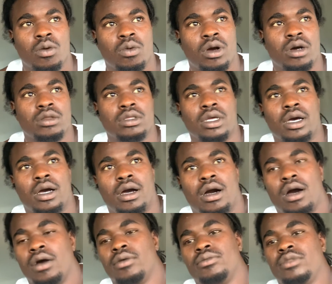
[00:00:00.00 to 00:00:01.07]
Well,
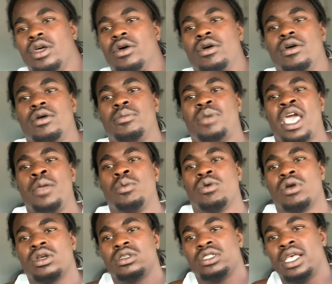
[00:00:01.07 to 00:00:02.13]
the
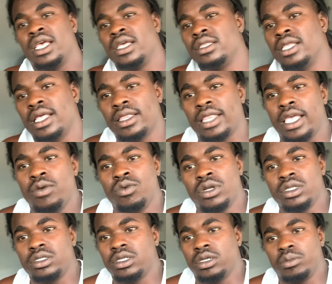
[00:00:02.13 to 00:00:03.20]
paperwork saying that they
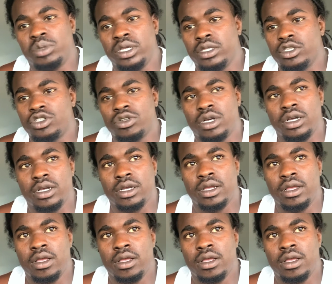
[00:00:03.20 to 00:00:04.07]
wanted to complete the truck